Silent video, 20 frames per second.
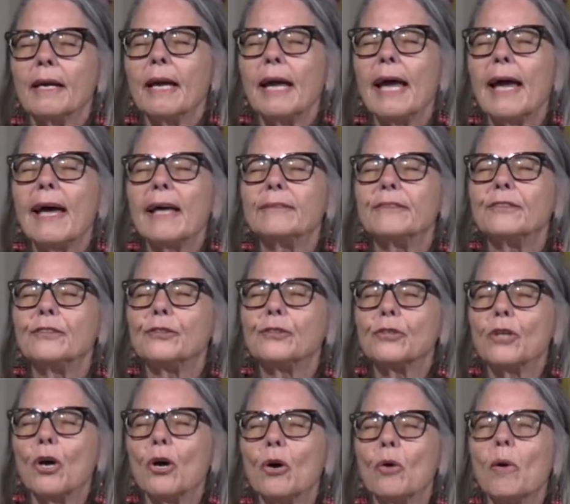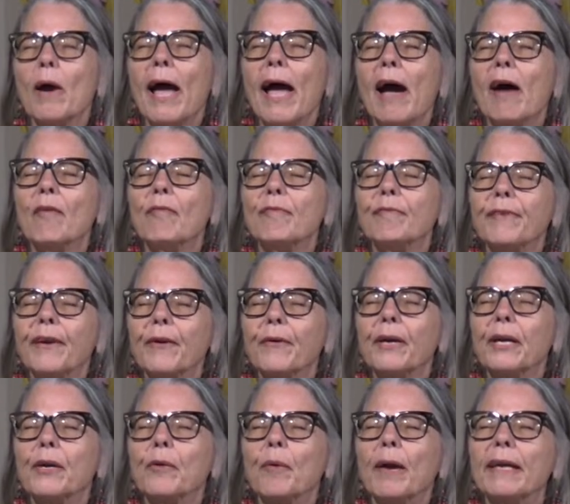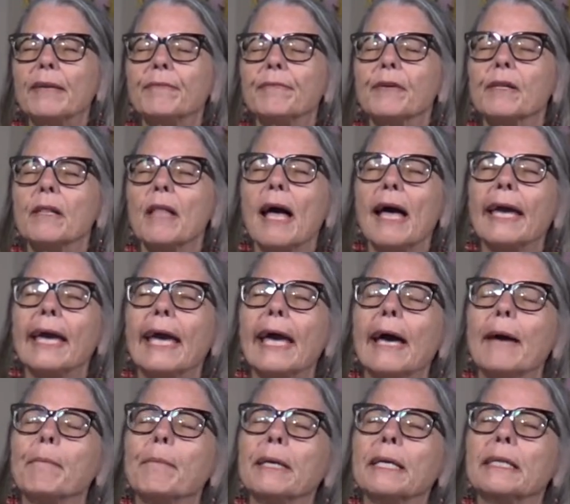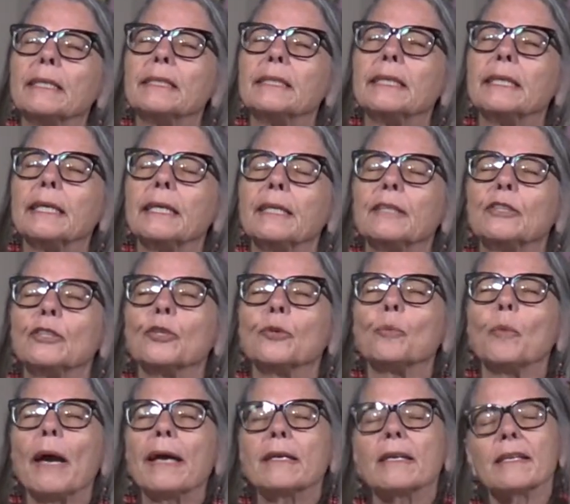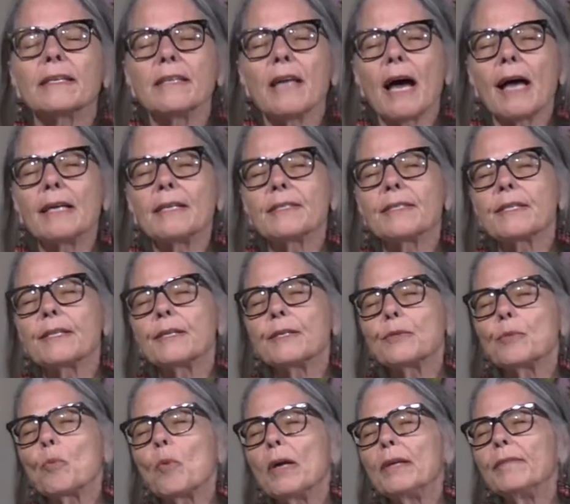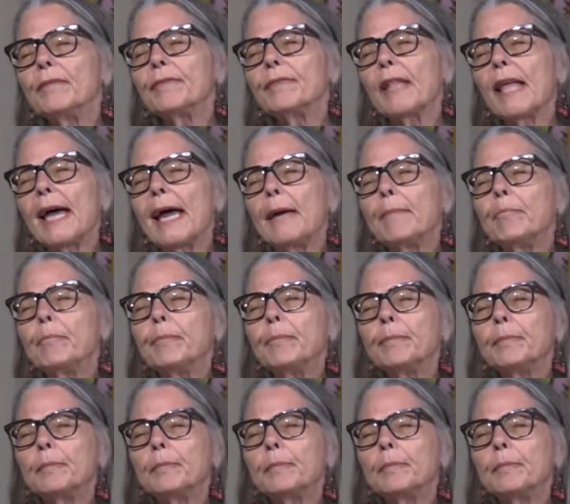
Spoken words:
And so how very grateful I am indeed to recognize this one flame,